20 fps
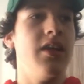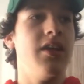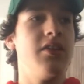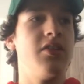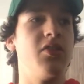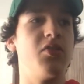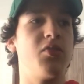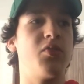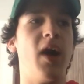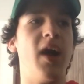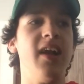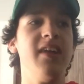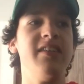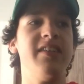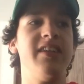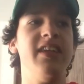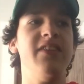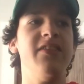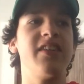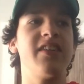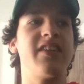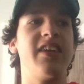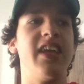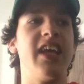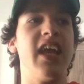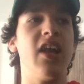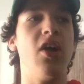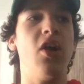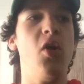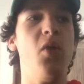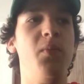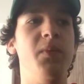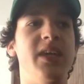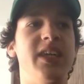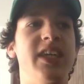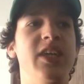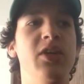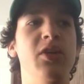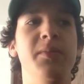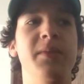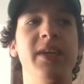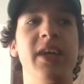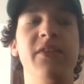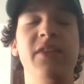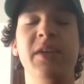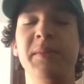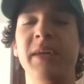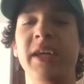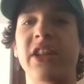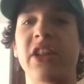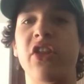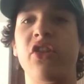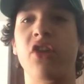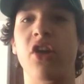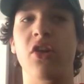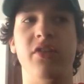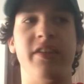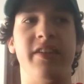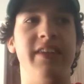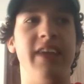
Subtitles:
so his wide receivers can get open, he'll be able to make the throws.